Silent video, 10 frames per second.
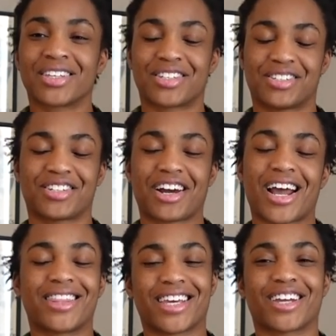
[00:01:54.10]
To start,
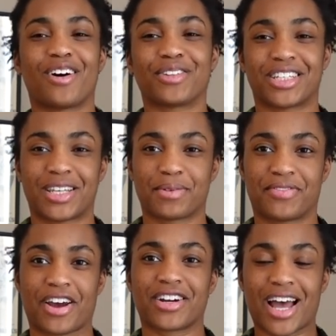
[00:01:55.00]
I think it only seems
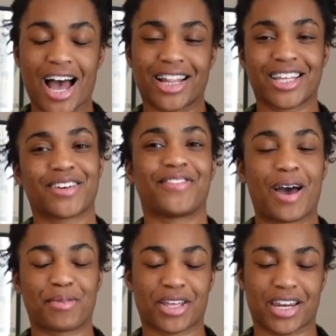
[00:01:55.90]
fair to highlight the
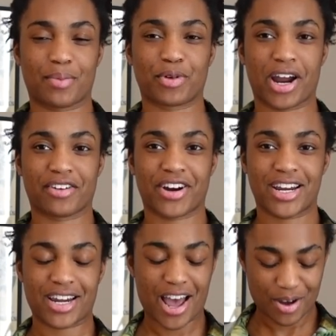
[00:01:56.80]
fabric that I'm wearing
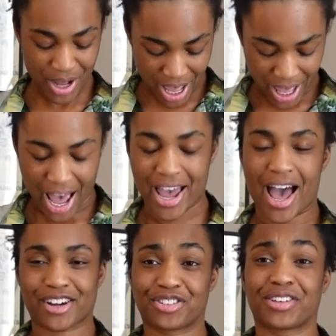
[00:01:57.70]
right now. I
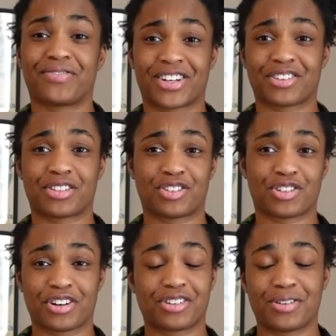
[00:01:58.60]
actually finished this
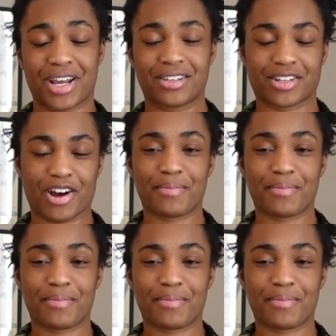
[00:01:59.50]
shirt two days ago.